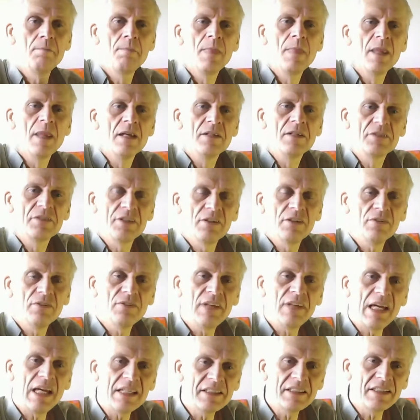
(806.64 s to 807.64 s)
So
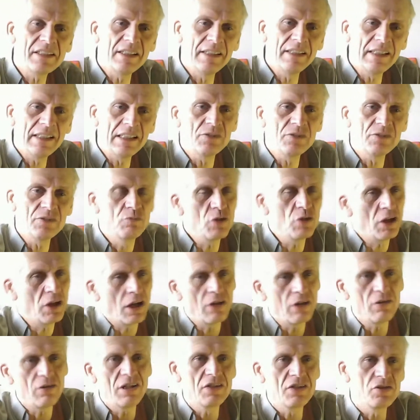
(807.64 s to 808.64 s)
that's a little,
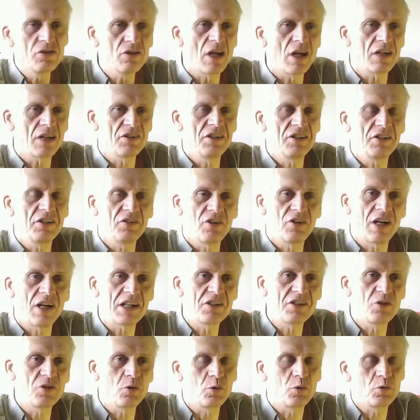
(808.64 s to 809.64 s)
introduction and
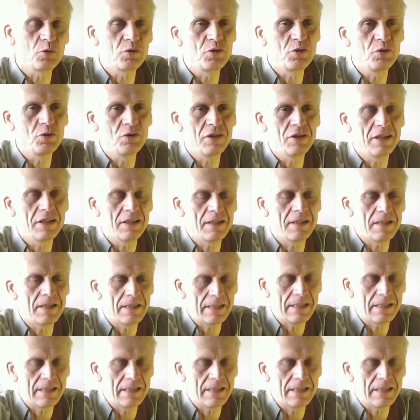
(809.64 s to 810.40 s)
crash course to the